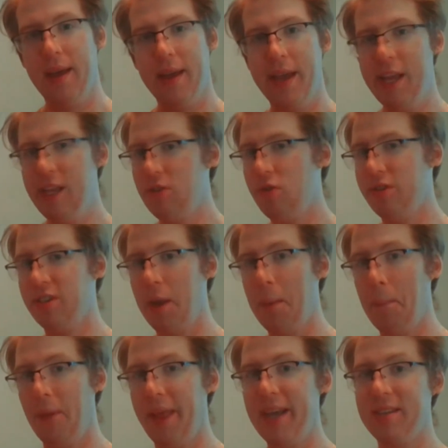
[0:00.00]
interesting
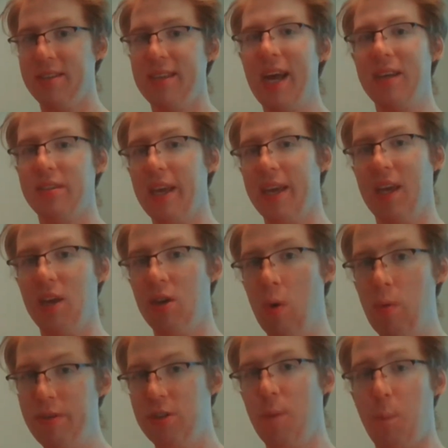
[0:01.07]
playstyles that can
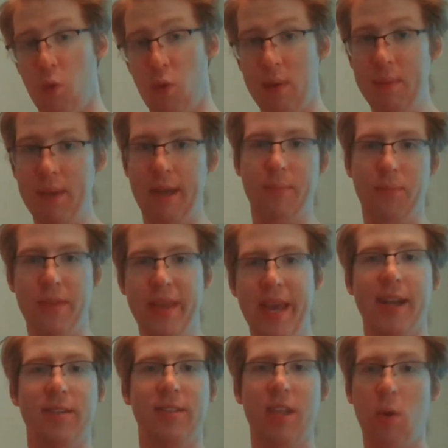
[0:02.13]
go into premium
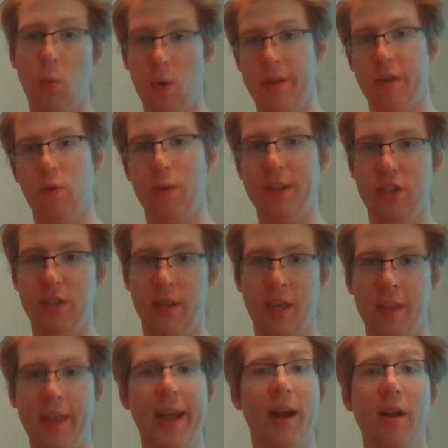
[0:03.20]
decks that weren't originally
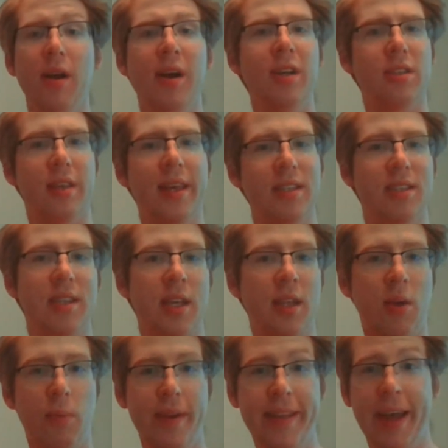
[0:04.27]
there. So let's say
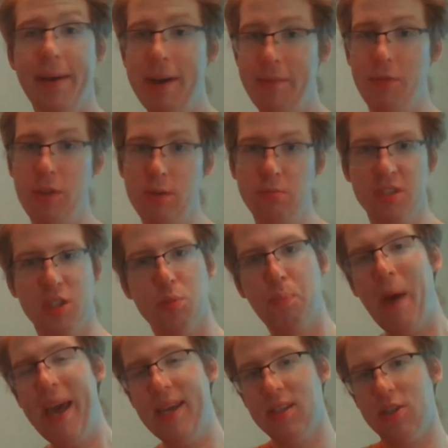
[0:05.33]
that we now have the new
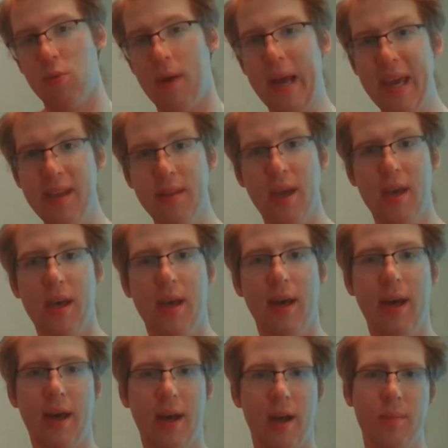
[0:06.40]
spikes, right?
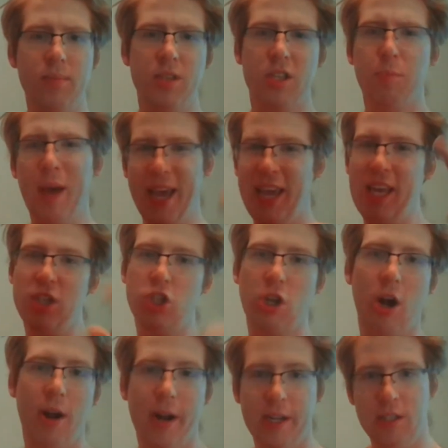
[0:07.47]
Spike-ish
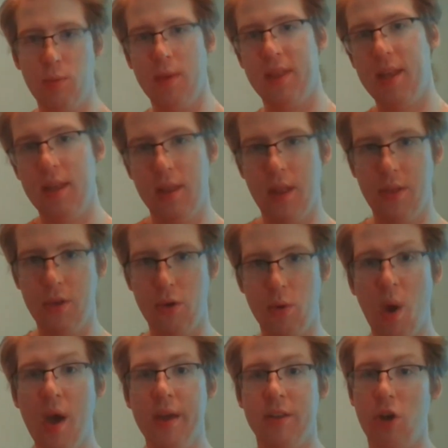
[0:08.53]
cards within the new
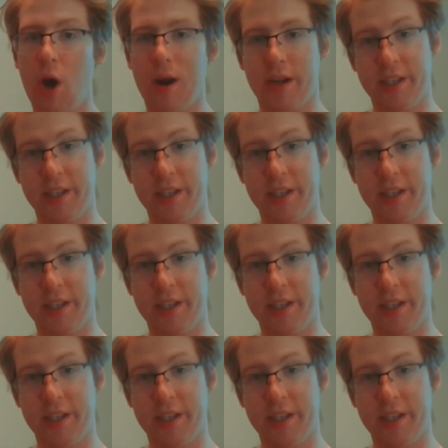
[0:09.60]
Dark